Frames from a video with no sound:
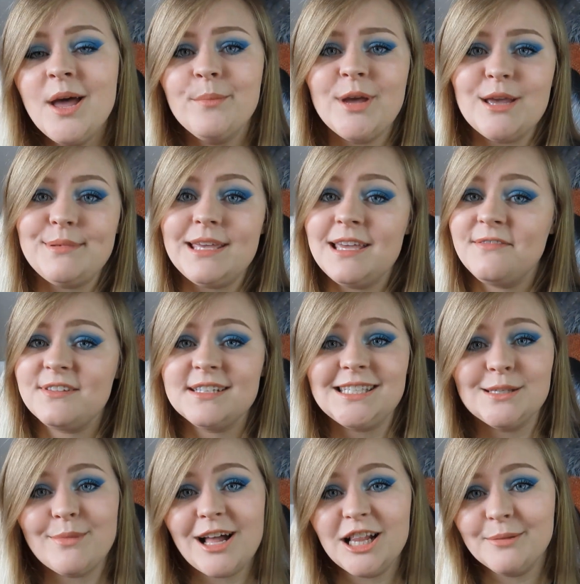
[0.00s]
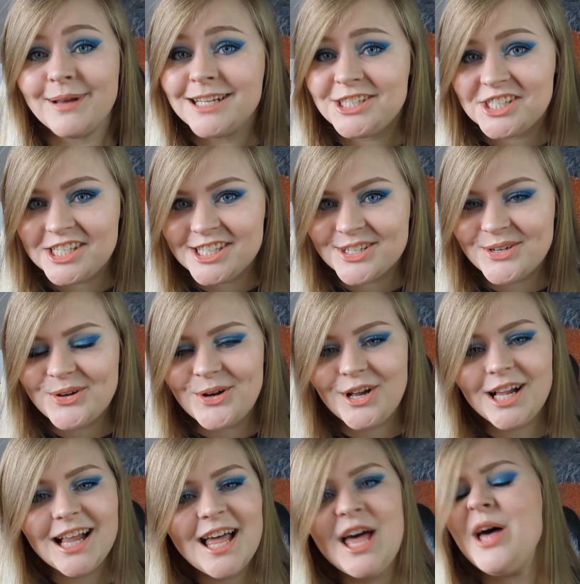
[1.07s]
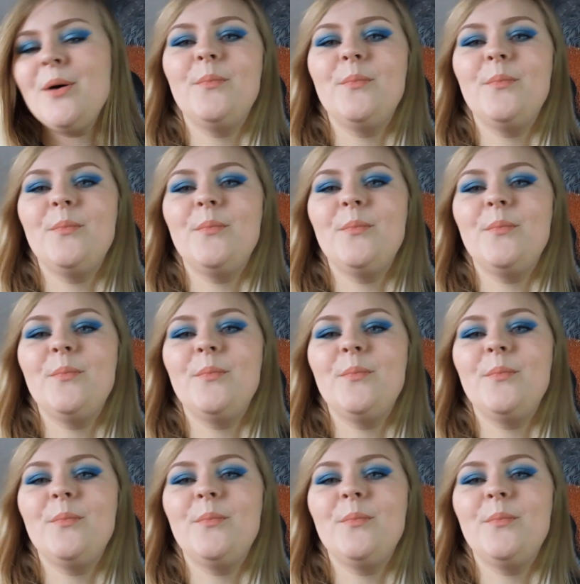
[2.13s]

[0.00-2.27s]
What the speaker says: maybe even some elementary school.